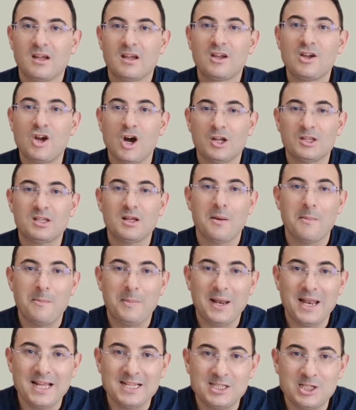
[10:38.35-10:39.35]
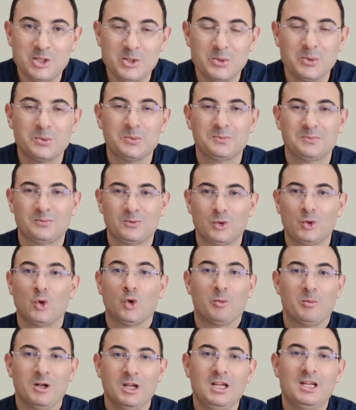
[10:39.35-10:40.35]
God bless you.
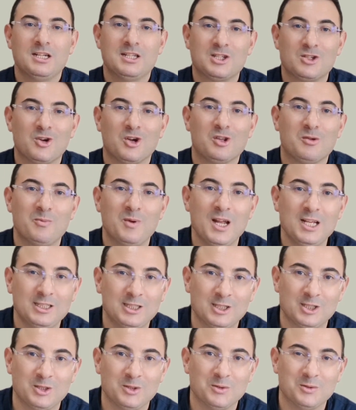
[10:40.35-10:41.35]
Normally, it's God blesses you.